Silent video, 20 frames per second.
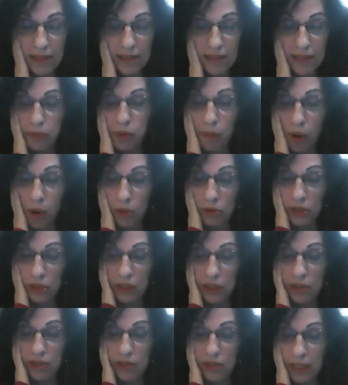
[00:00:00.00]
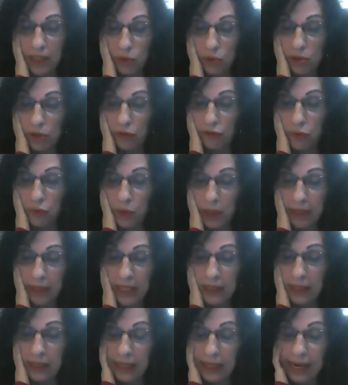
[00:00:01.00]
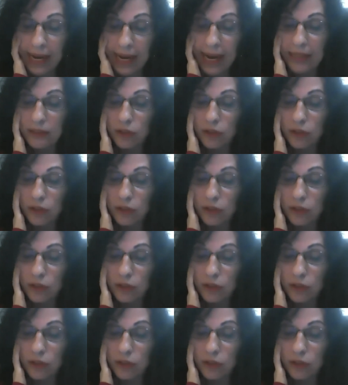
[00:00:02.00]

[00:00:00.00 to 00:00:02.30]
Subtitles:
in promoting the status of women,